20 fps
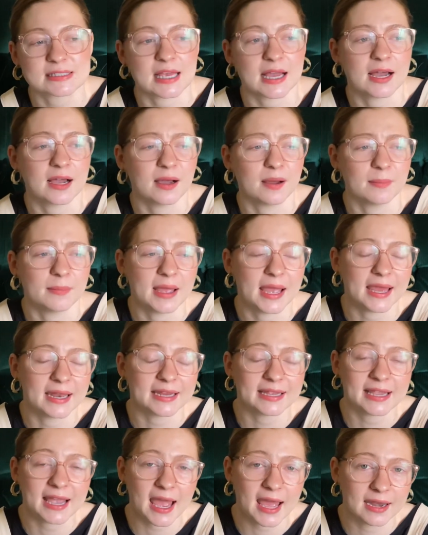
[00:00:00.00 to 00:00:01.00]
And
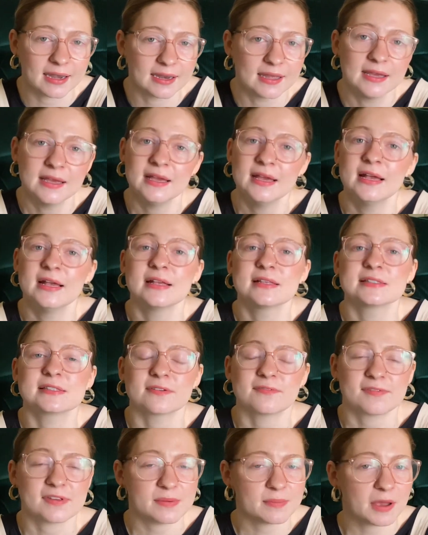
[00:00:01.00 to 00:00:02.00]
again, it's a
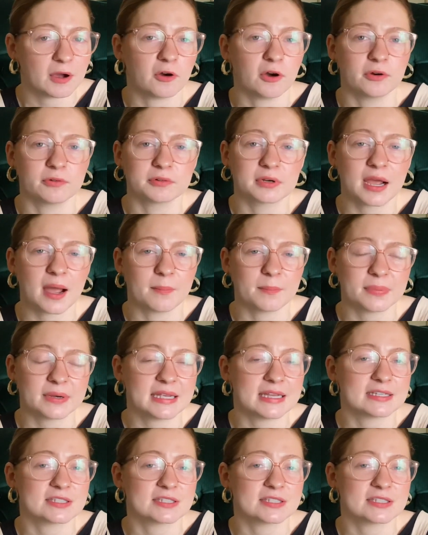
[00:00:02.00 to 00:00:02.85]
female-owned company,